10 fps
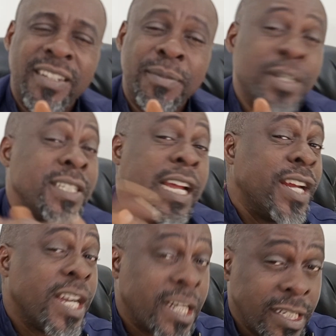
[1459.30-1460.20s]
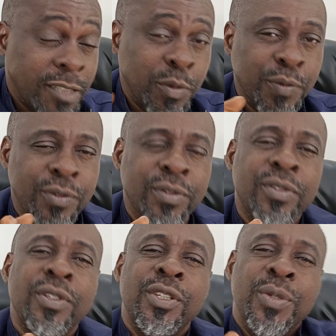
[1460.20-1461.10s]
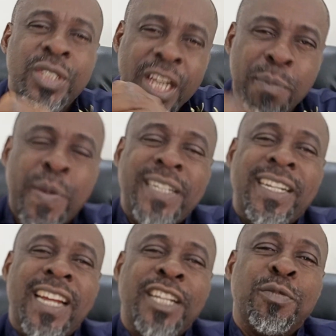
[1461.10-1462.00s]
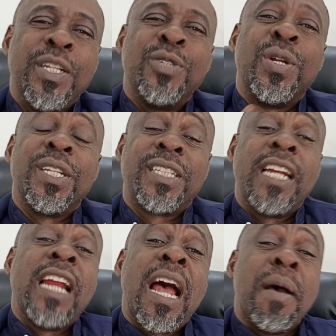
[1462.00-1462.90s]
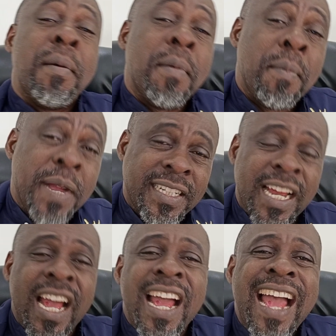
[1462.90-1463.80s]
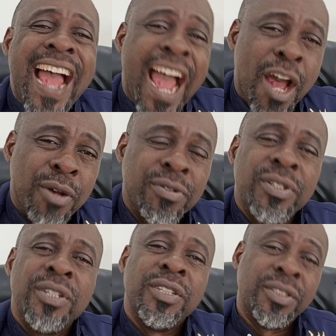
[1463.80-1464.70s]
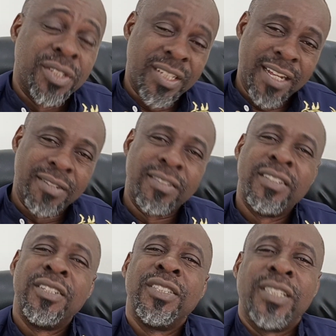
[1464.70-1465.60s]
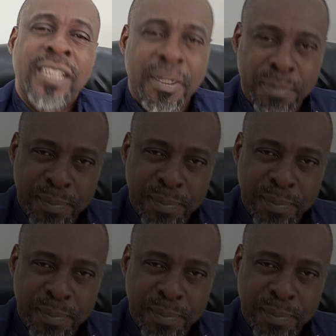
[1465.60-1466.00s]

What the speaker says: because they are not crazy people. You will see a pattern and you need to understand better how to sell to them.